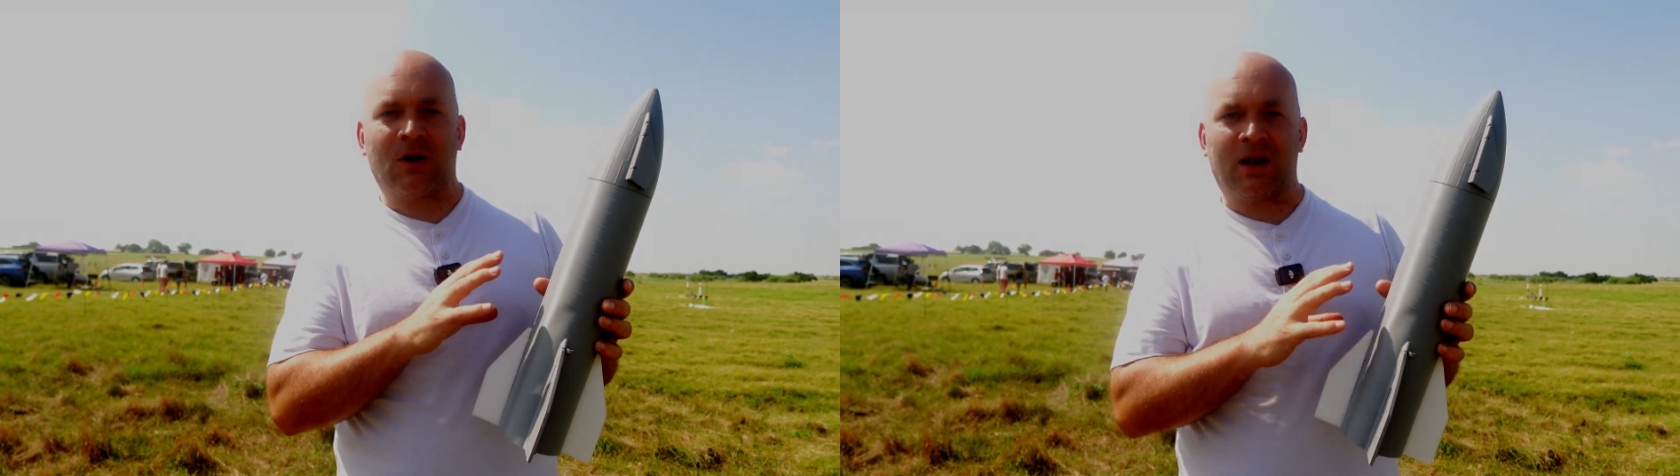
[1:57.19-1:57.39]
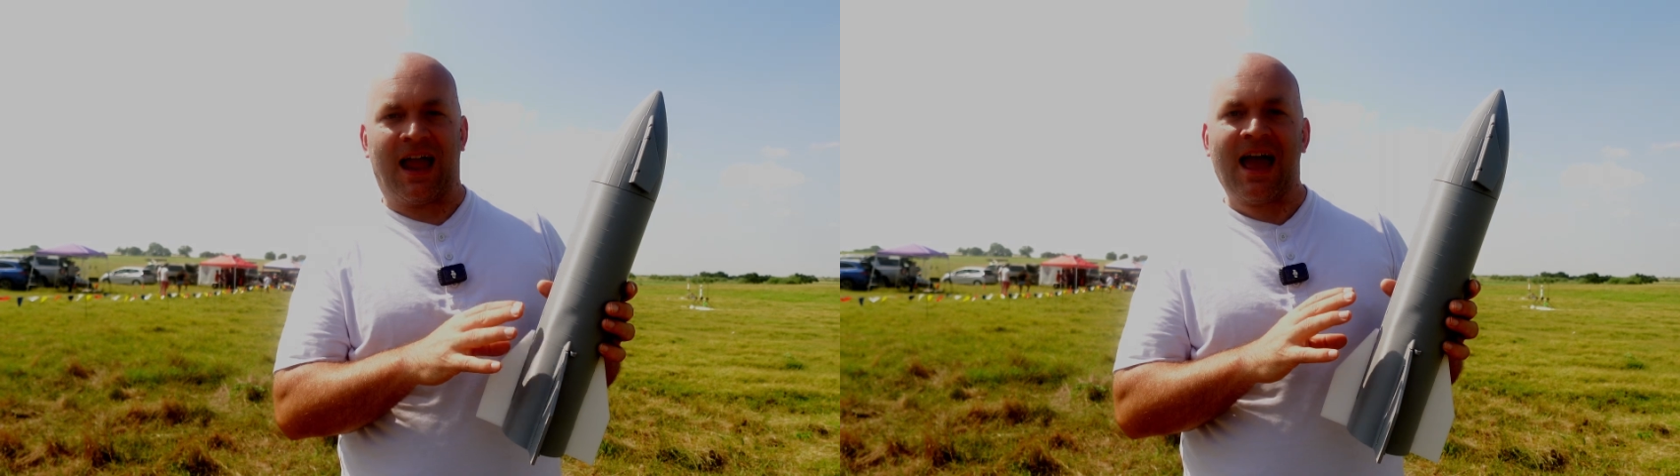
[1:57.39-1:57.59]
I
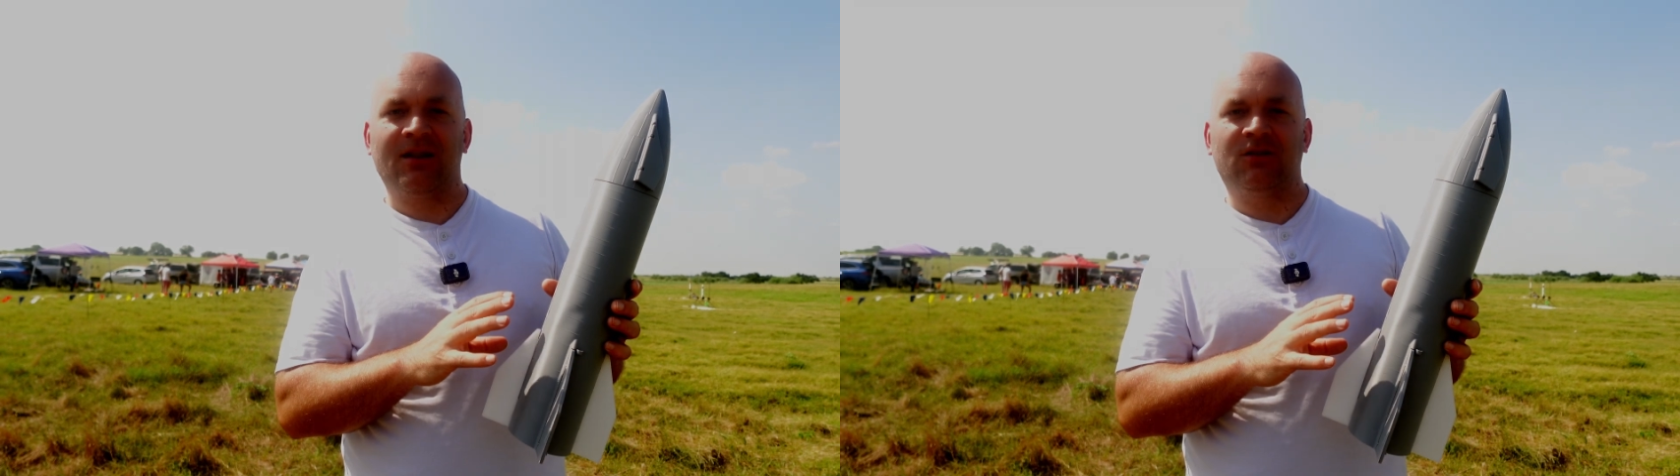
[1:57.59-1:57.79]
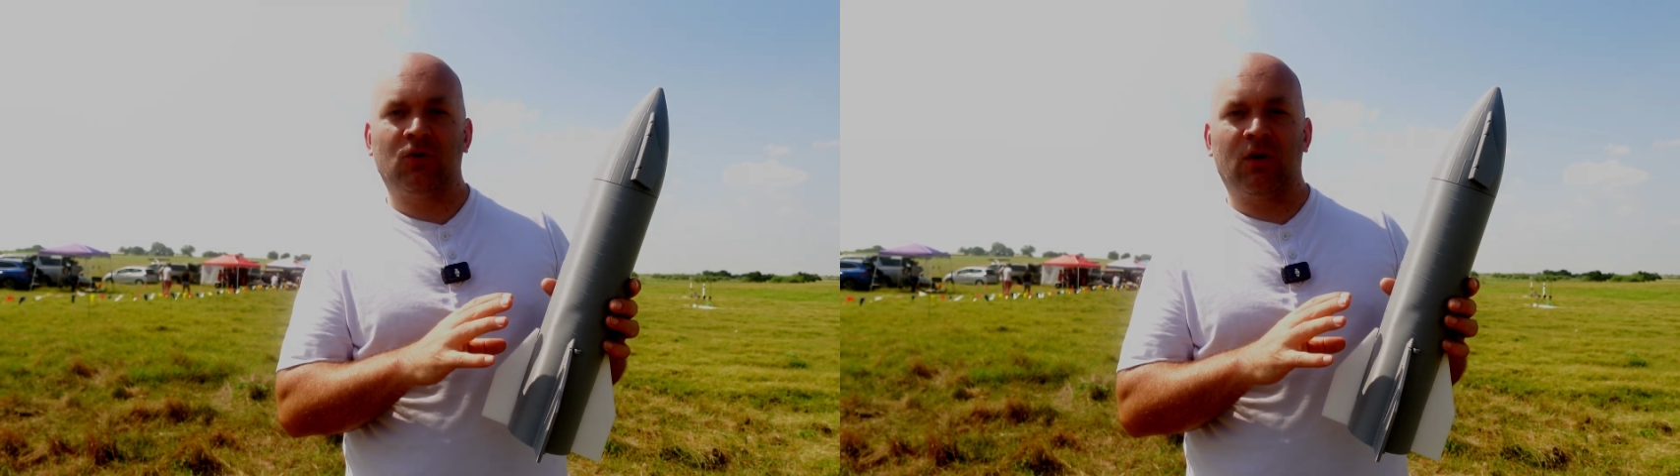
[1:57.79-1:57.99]
want to
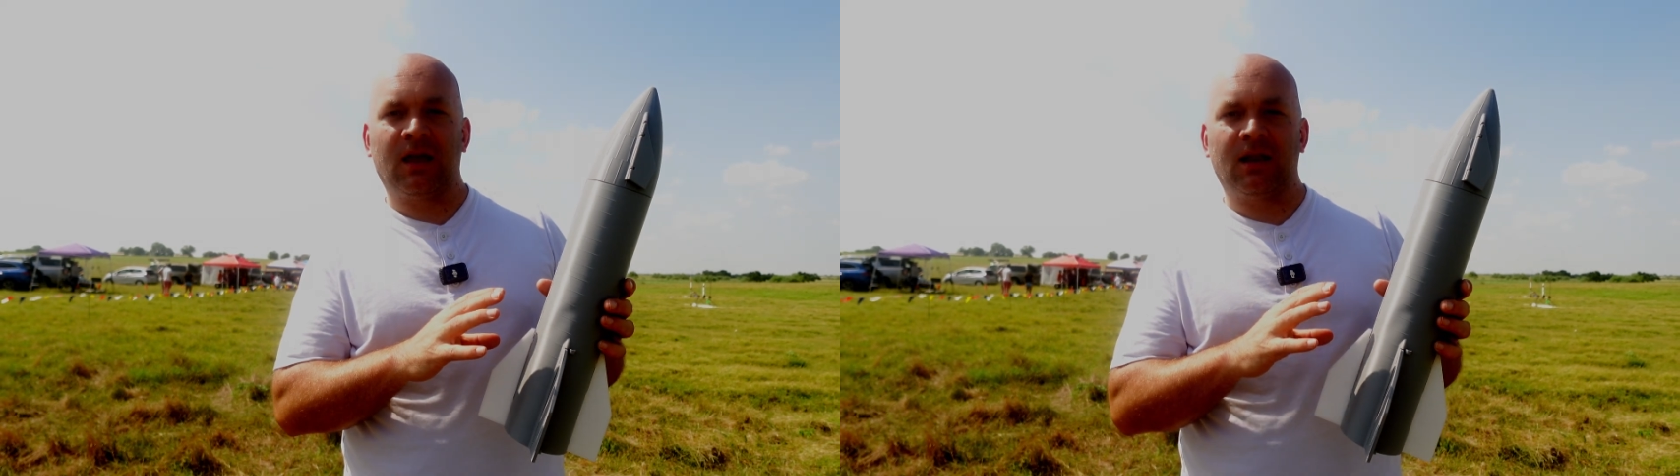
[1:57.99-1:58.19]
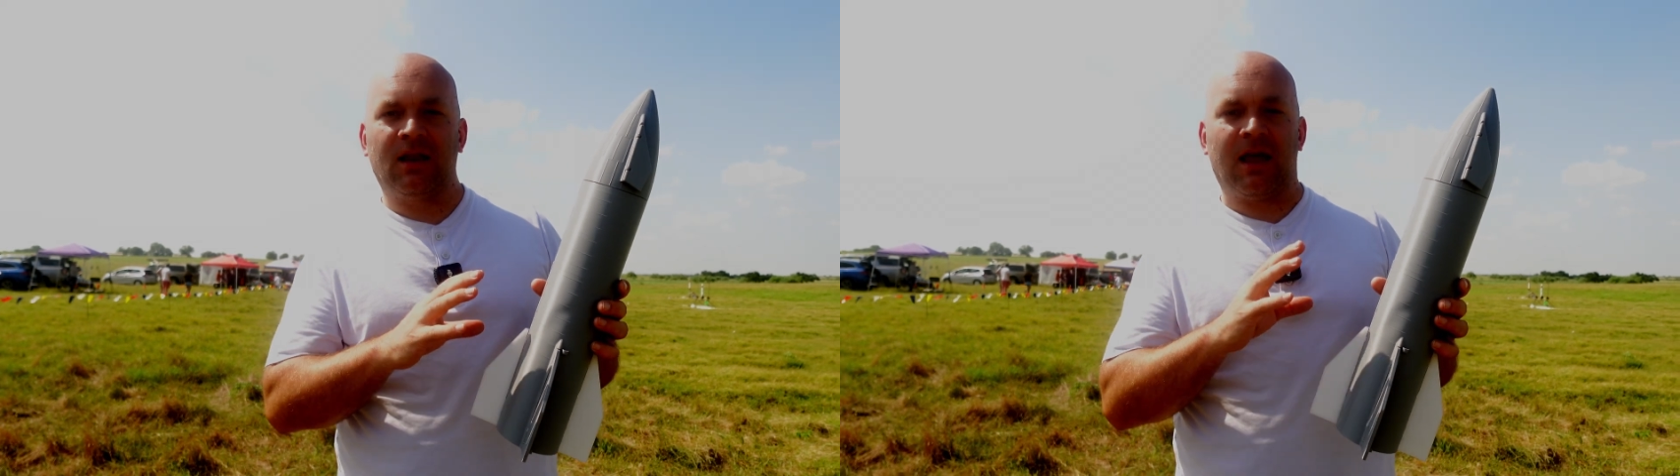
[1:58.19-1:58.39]
add to it,